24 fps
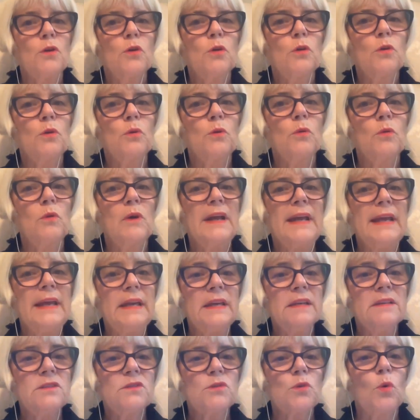who
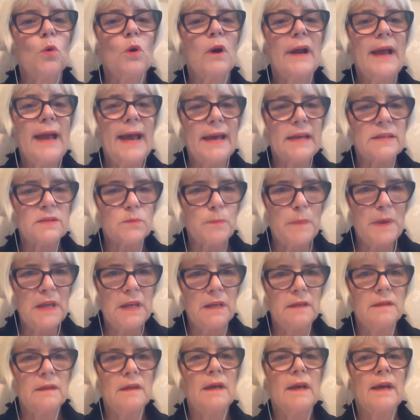is or has
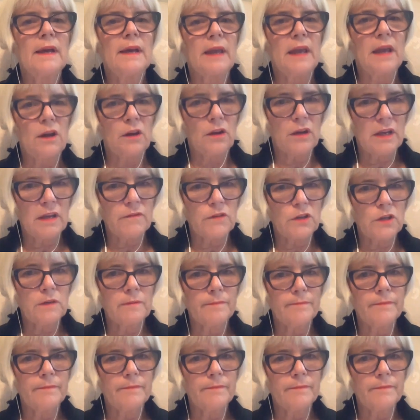been a caregiver